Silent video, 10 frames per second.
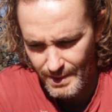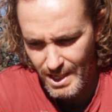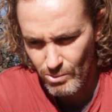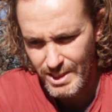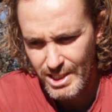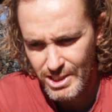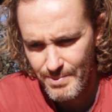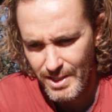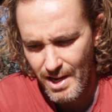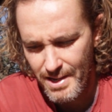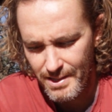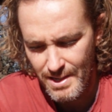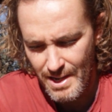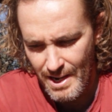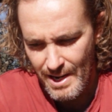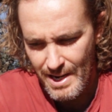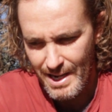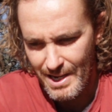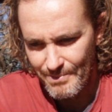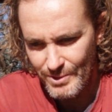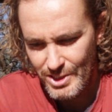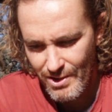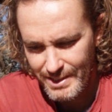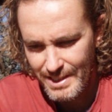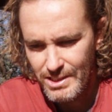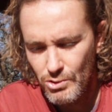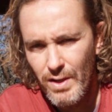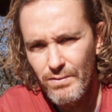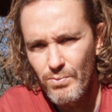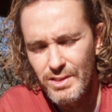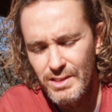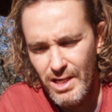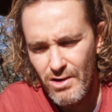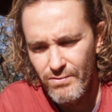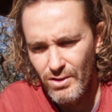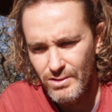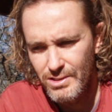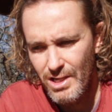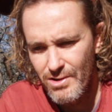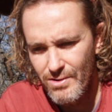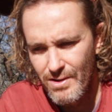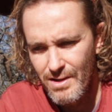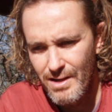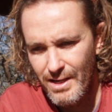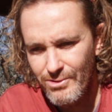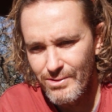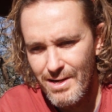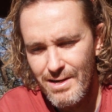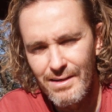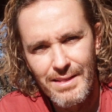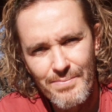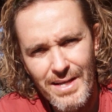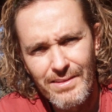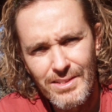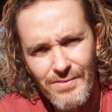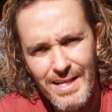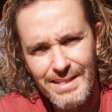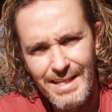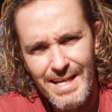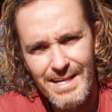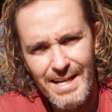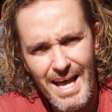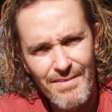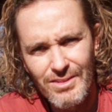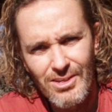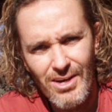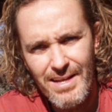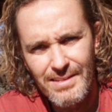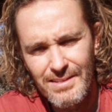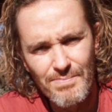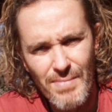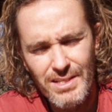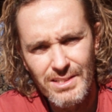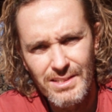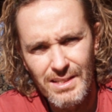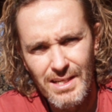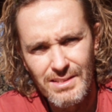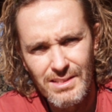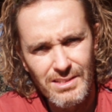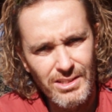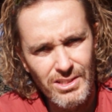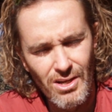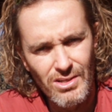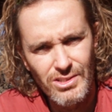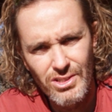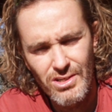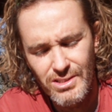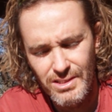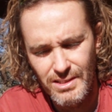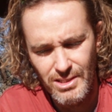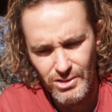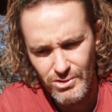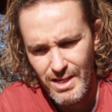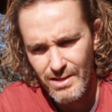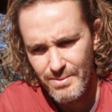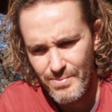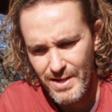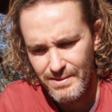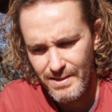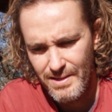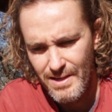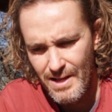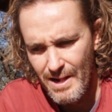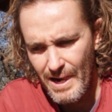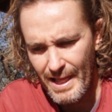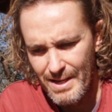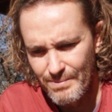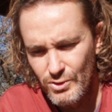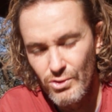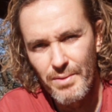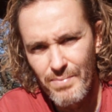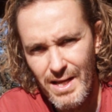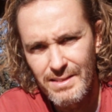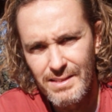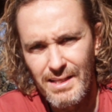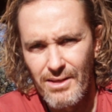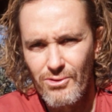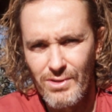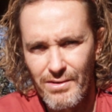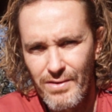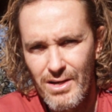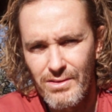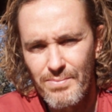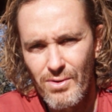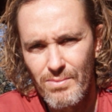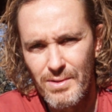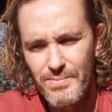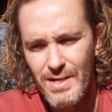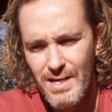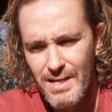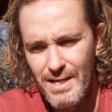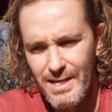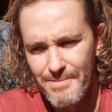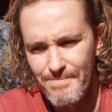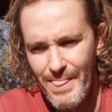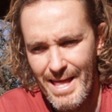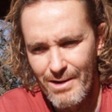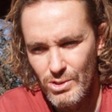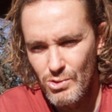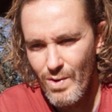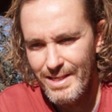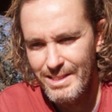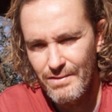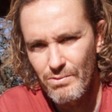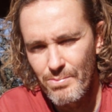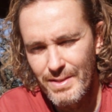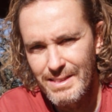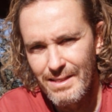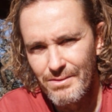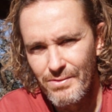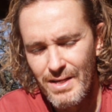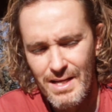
It was actually a bit higher. So I tested 12.0 volts. So I thought, the battery's flat again. And I haven't cranked it much since I last charged it. So I took out the battery to replace it. I thought I found the problem, and I was quite chuffed with myself.